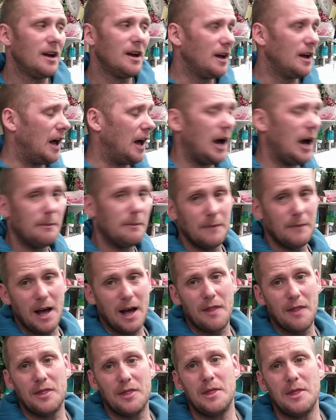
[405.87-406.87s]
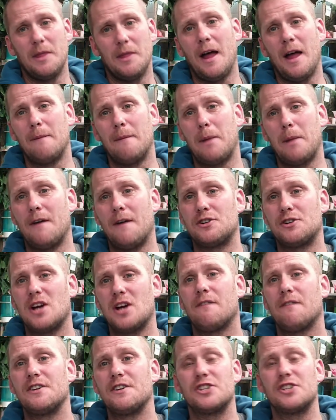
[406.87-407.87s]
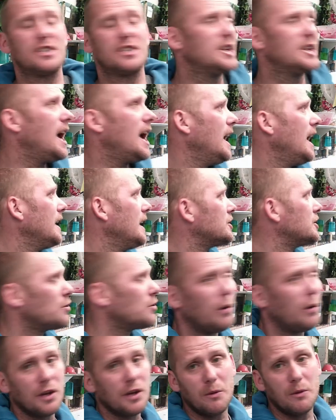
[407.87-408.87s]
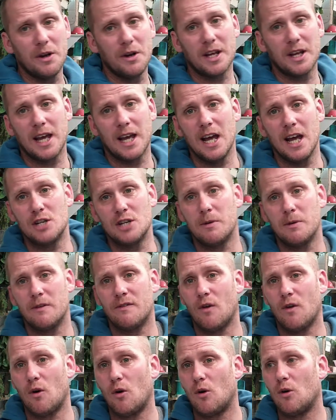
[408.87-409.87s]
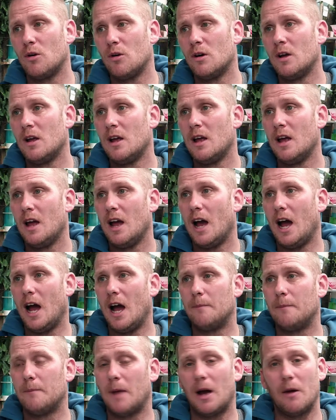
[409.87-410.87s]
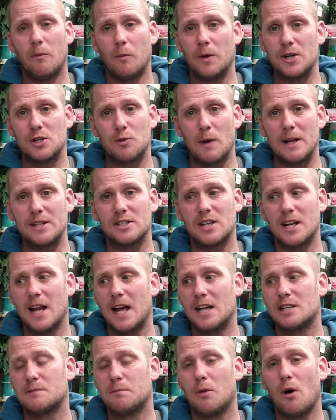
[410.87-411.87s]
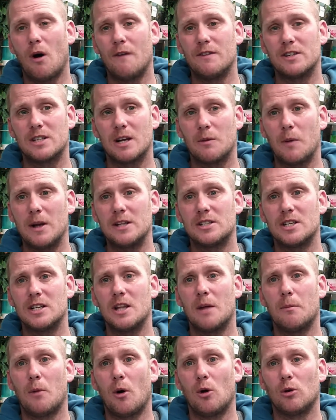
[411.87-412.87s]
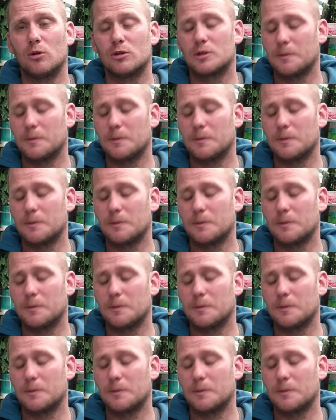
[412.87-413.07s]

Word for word: Um, that pair of chaffinches there is the one that were in the cage before, um, which went to nest, but obviously went in the molt.